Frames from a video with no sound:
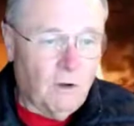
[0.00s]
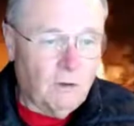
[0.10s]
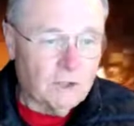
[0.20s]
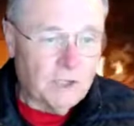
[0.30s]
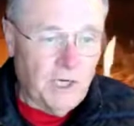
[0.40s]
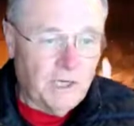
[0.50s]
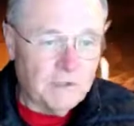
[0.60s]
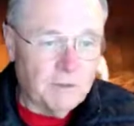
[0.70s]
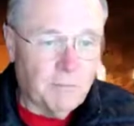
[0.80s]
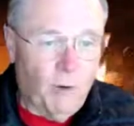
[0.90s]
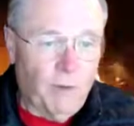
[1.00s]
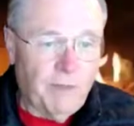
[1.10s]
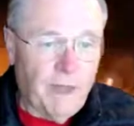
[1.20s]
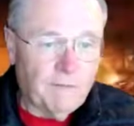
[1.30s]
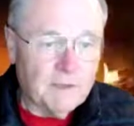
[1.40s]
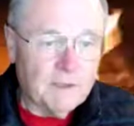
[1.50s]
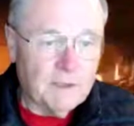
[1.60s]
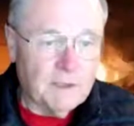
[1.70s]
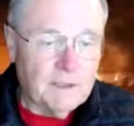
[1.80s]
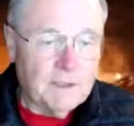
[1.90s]
chance of both having
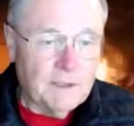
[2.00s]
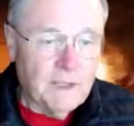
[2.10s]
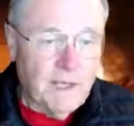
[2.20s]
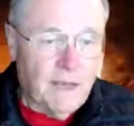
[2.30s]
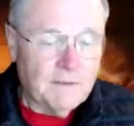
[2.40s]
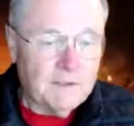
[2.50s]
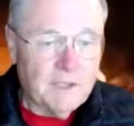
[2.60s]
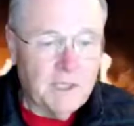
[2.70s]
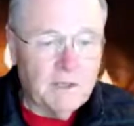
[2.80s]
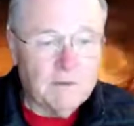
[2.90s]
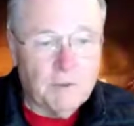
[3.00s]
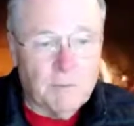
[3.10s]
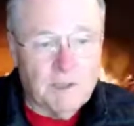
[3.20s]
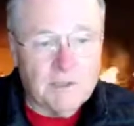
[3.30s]
seals or being